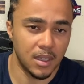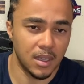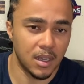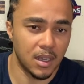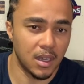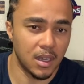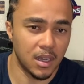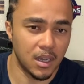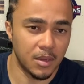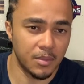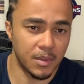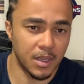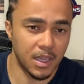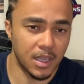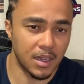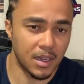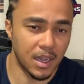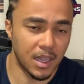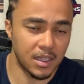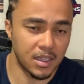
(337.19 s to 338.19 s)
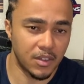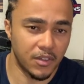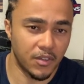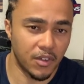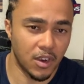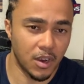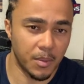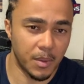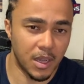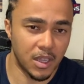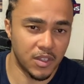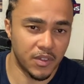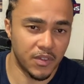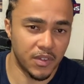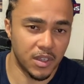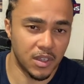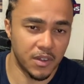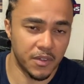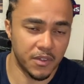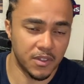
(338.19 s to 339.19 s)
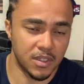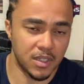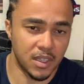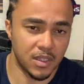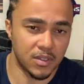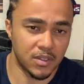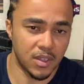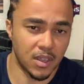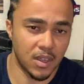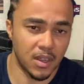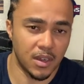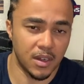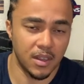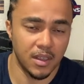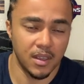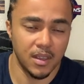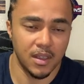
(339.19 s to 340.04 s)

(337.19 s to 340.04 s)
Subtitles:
and like the farmhouse feel of a saison.